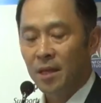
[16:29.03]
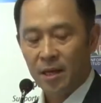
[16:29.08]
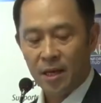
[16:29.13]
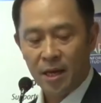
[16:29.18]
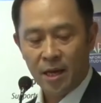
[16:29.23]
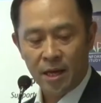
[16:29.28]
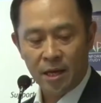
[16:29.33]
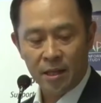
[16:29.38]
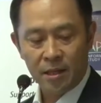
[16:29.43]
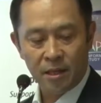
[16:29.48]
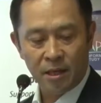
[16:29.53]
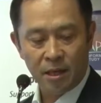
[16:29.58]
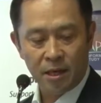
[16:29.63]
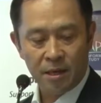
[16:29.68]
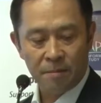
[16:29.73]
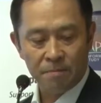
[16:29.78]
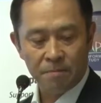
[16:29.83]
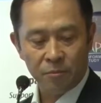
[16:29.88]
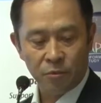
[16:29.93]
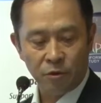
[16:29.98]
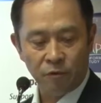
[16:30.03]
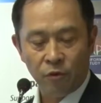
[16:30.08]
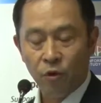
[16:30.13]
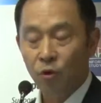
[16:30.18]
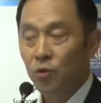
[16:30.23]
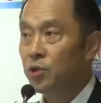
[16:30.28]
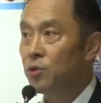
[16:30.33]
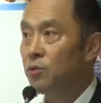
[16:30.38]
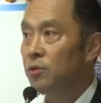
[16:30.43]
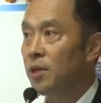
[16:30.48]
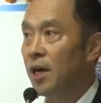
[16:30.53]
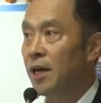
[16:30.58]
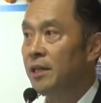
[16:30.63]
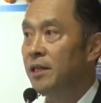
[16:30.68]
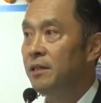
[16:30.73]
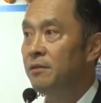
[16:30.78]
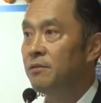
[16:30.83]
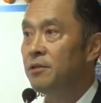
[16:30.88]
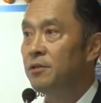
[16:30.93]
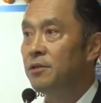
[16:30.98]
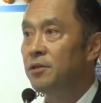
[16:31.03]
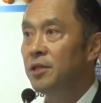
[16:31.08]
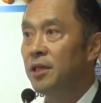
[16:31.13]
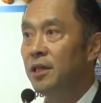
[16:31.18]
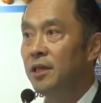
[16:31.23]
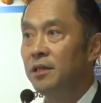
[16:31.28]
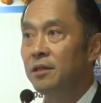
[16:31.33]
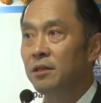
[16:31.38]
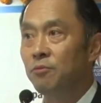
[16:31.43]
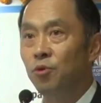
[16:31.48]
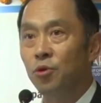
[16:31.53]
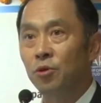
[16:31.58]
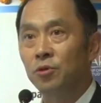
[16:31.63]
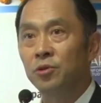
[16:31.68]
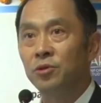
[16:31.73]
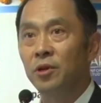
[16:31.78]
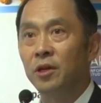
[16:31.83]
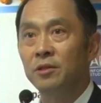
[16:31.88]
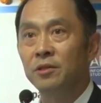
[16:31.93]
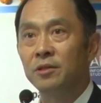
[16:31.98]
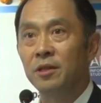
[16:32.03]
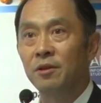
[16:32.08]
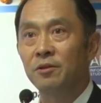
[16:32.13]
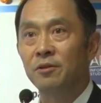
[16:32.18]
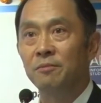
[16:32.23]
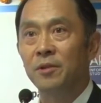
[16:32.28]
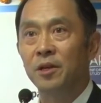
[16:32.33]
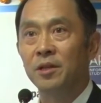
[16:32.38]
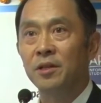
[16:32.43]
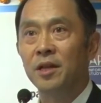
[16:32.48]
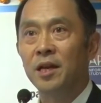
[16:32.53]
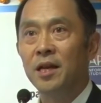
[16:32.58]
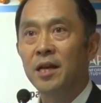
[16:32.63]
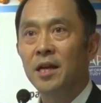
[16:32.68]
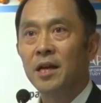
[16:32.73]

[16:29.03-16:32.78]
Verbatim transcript: And um, of course, I didn't see the World Trade Center, but